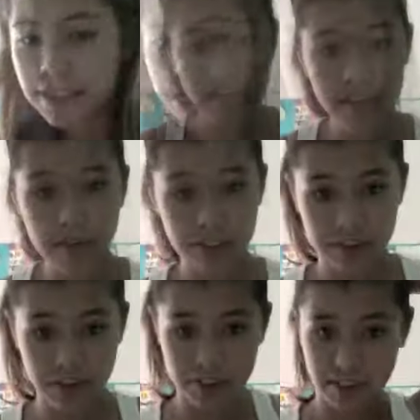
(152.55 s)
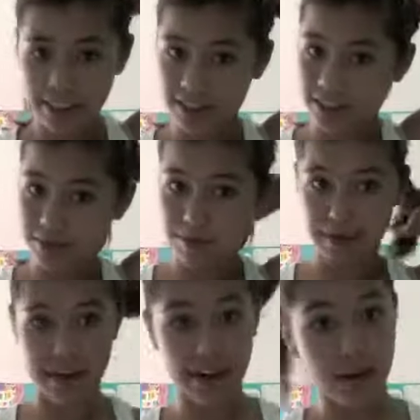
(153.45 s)
This will be interesting because I just put
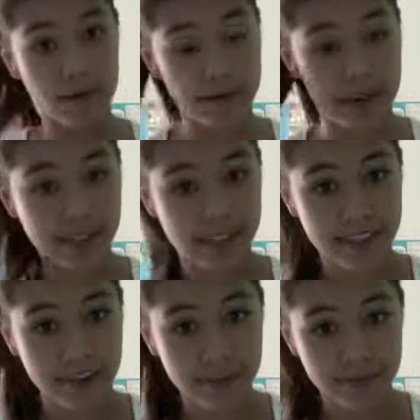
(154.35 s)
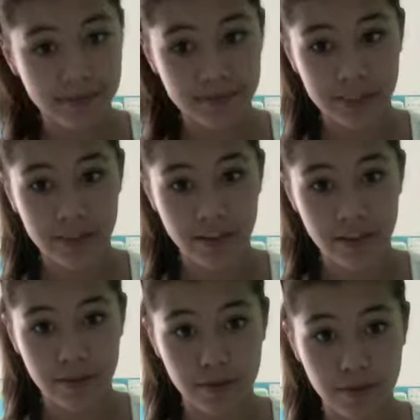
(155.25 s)
my hair up, and so it'll go
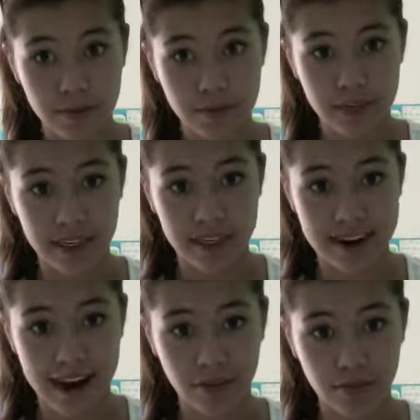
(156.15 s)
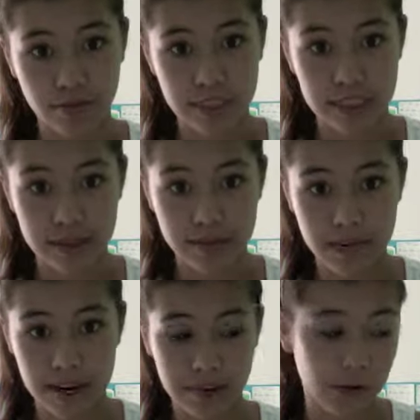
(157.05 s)
from being down to up
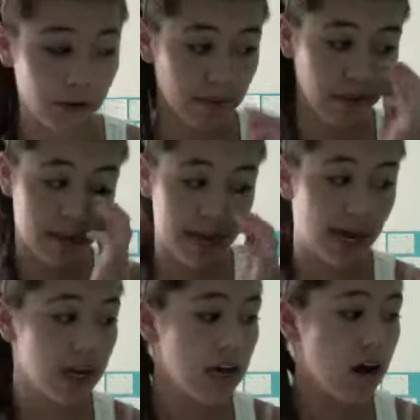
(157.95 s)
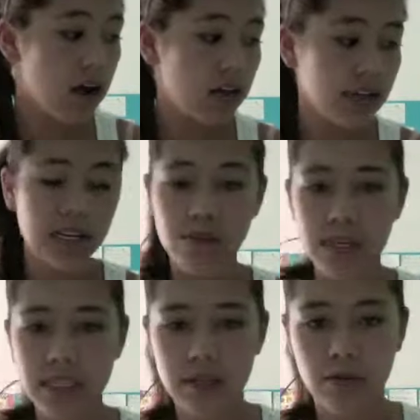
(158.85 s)
out of nowhere. But yeah, this
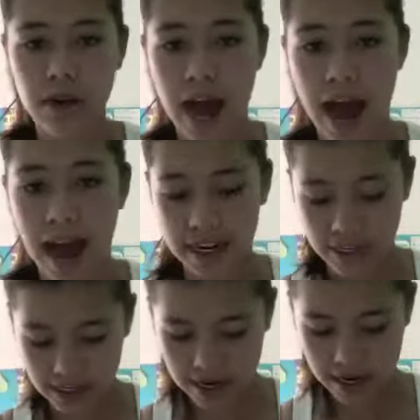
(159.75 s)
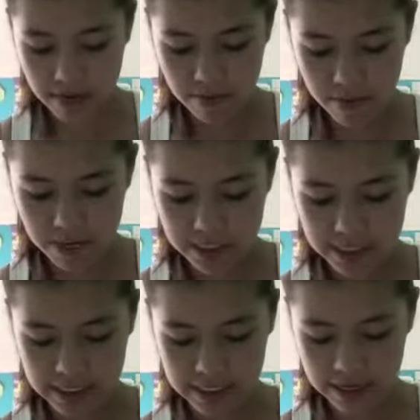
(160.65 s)
one isn't. I didn't get it, but my
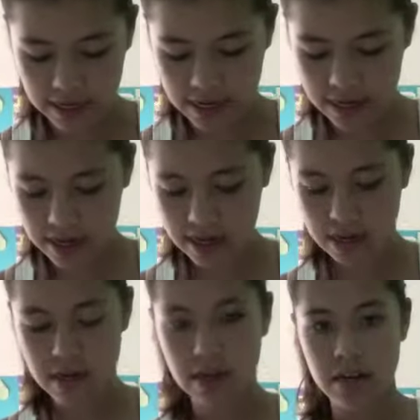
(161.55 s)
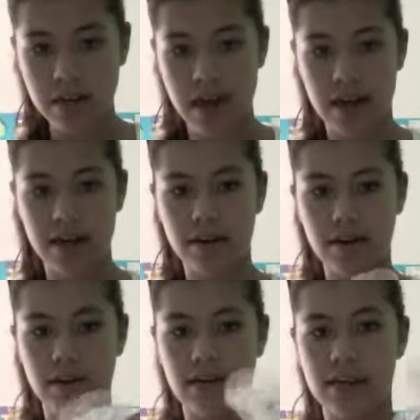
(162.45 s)
sister did, and
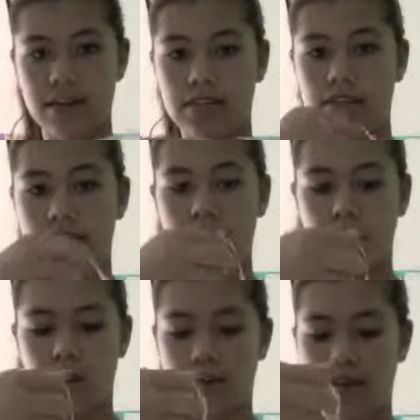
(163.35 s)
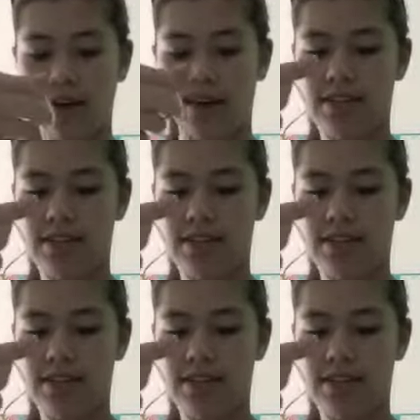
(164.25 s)
it's more of a.